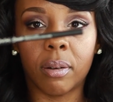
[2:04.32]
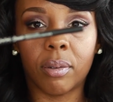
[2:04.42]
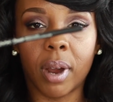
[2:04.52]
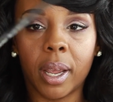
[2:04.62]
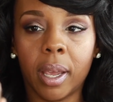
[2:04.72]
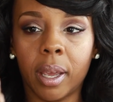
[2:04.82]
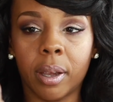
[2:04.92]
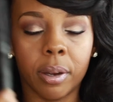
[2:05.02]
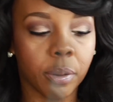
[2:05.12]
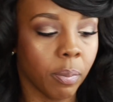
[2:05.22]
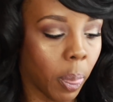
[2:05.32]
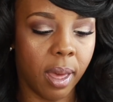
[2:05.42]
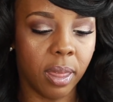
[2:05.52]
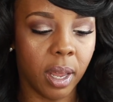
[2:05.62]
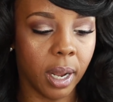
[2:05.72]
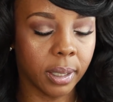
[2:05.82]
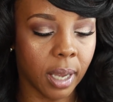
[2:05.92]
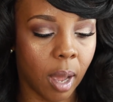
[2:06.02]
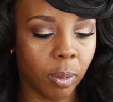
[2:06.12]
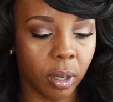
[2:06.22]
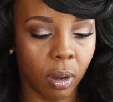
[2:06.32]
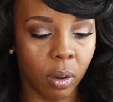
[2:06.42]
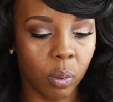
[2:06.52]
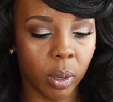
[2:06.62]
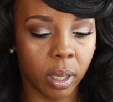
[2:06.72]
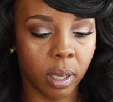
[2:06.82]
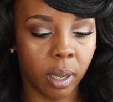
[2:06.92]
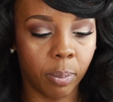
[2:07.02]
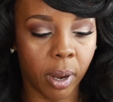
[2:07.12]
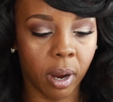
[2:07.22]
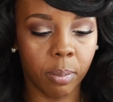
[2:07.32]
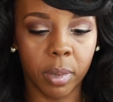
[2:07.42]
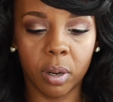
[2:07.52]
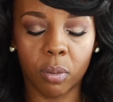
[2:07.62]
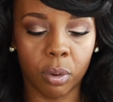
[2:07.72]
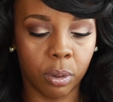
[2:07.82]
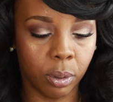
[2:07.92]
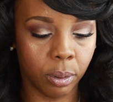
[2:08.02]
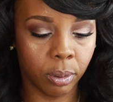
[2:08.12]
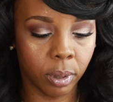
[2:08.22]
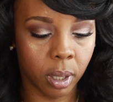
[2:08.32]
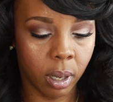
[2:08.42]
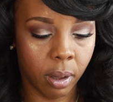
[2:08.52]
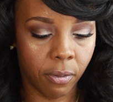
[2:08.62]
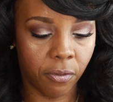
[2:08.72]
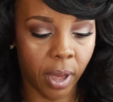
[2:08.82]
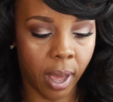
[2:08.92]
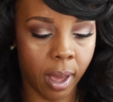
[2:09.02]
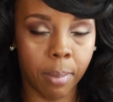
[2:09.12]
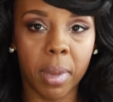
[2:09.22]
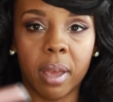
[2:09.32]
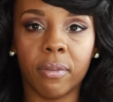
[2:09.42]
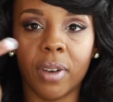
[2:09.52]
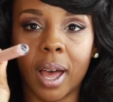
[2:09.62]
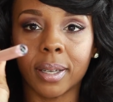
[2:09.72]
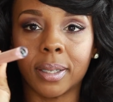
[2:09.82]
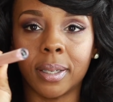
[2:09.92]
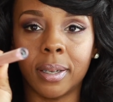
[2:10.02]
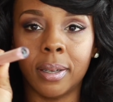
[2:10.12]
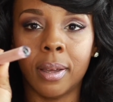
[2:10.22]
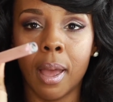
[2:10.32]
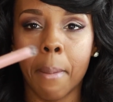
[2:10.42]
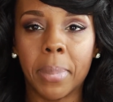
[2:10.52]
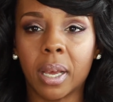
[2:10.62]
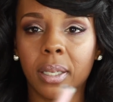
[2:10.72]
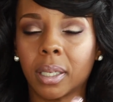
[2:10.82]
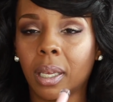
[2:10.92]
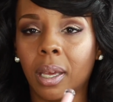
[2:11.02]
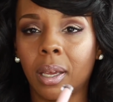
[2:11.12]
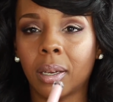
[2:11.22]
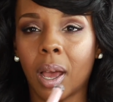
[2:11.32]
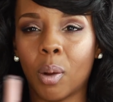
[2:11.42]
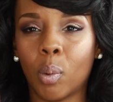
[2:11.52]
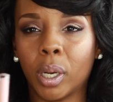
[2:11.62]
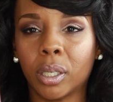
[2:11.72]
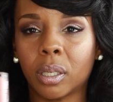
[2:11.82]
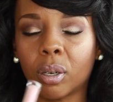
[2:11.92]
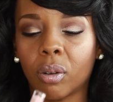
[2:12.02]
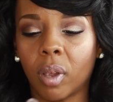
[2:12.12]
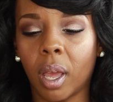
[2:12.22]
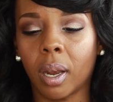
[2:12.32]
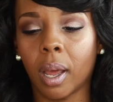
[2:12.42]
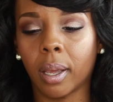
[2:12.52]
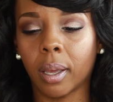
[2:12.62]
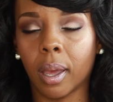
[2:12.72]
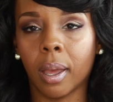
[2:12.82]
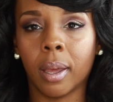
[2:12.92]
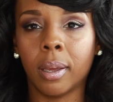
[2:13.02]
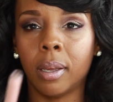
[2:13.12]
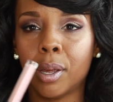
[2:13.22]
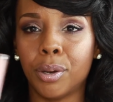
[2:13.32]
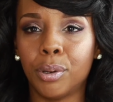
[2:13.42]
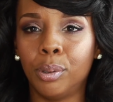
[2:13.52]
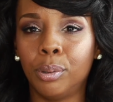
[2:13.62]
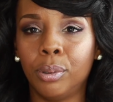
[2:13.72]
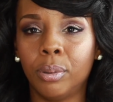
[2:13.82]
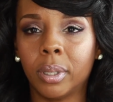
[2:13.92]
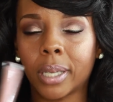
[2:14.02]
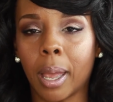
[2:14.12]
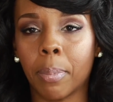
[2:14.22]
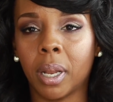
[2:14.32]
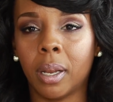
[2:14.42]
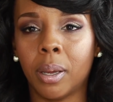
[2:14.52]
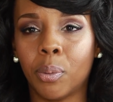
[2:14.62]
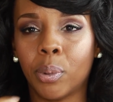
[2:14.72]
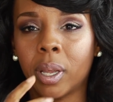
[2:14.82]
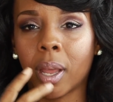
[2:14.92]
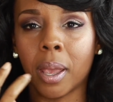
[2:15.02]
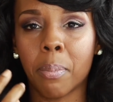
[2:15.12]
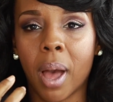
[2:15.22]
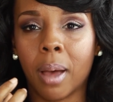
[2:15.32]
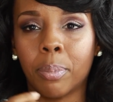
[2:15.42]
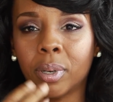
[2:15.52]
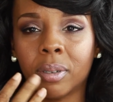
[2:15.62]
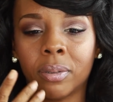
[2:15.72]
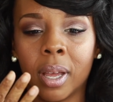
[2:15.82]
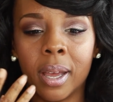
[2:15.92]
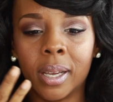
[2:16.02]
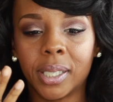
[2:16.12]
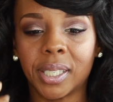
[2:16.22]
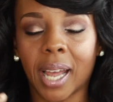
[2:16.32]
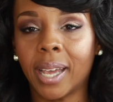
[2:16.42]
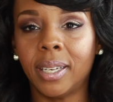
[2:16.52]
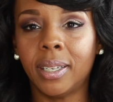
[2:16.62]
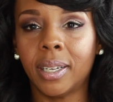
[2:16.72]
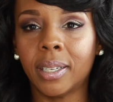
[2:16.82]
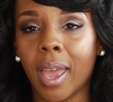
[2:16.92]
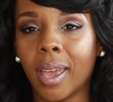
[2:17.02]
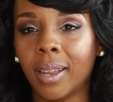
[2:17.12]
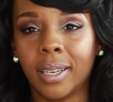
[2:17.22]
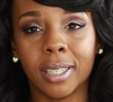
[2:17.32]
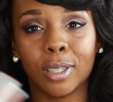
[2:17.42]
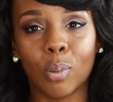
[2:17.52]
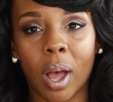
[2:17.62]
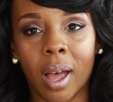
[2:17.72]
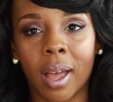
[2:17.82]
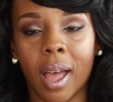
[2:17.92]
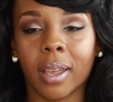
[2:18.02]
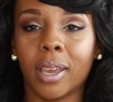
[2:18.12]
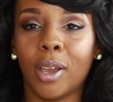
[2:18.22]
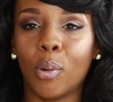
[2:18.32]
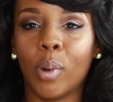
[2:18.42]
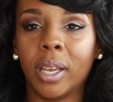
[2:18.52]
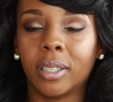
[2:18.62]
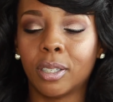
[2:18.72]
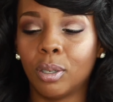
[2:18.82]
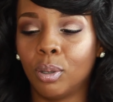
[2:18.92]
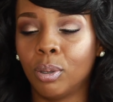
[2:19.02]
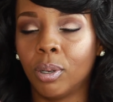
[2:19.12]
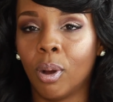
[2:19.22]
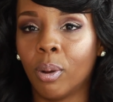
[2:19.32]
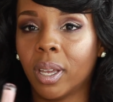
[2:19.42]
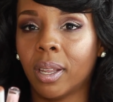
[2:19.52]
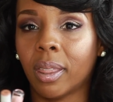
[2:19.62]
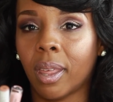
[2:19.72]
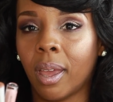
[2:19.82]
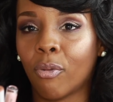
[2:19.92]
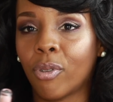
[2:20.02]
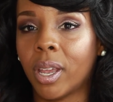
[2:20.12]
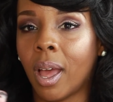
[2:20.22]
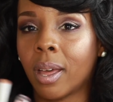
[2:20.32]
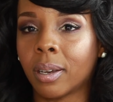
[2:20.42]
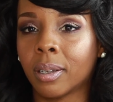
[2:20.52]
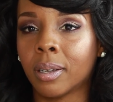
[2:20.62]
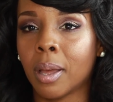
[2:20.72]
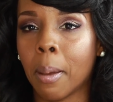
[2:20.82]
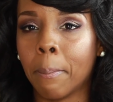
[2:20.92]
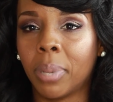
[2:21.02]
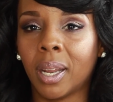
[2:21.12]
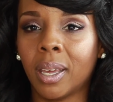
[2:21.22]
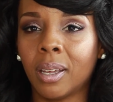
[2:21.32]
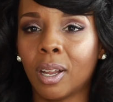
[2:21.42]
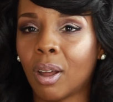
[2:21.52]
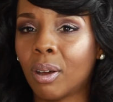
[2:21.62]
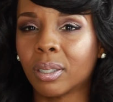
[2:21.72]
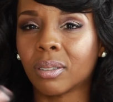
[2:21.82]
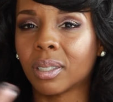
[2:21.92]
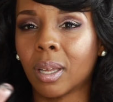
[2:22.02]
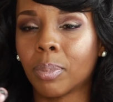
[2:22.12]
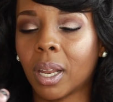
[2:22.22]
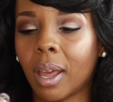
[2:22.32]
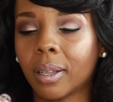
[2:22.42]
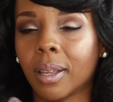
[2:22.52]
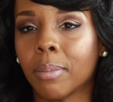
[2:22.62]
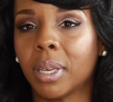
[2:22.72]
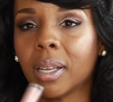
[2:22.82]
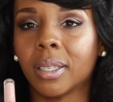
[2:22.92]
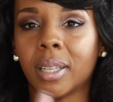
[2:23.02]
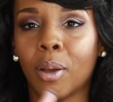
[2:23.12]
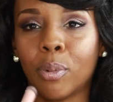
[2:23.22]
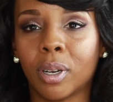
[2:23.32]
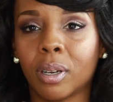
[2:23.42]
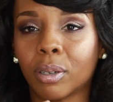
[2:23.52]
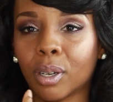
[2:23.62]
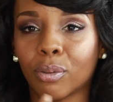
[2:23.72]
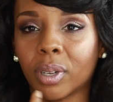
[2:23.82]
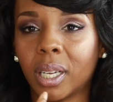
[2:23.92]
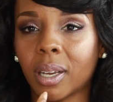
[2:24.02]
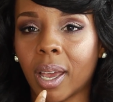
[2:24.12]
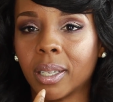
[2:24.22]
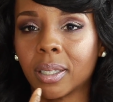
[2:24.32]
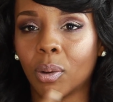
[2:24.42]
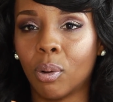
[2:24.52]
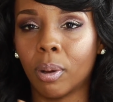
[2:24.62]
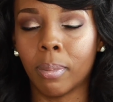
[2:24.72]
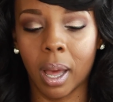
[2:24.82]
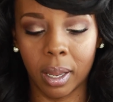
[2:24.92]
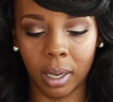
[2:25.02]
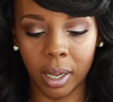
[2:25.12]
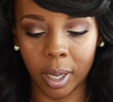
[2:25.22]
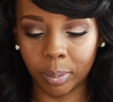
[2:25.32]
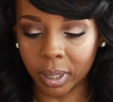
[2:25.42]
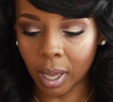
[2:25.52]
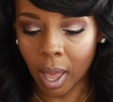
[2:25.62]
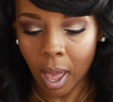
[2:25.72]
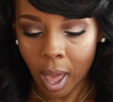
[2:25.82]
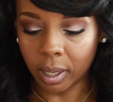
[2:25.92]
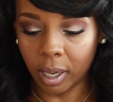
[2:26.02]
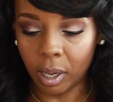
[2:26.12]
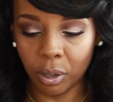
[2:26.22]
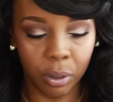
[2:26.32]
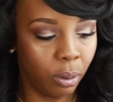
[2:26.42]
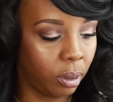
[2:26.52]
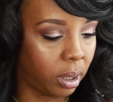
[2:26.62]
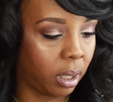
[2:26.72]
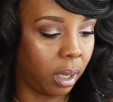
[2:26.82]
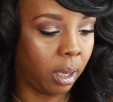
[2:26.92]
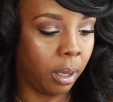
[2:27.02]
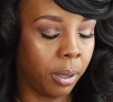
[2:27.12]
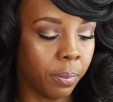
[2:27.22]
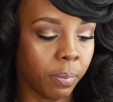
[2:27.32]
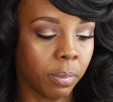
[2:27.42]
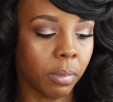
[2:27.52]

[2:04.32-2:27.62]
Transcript: right here, and then I topped it off with the Bare Minerals Fab and Foxy, because again I wanted to create like a new type of lip with a pop of shininess. And this is why I can't wait to go get that Rihanna bling gloss or something like that, because that would have looked really nice on my lips. I did use the